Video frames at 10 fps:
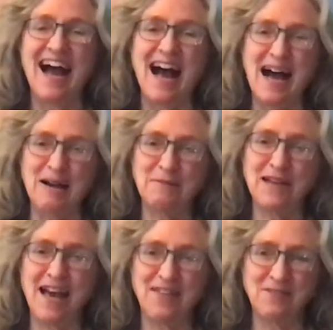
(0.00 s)
I'm
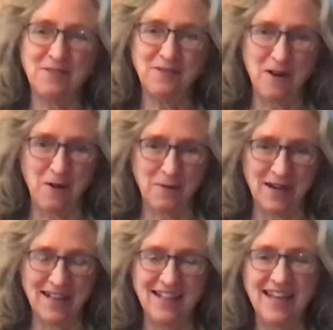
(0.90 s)
Cathryn
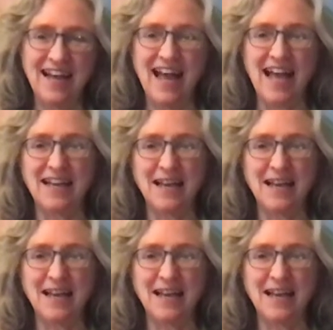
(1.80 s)
Falwell and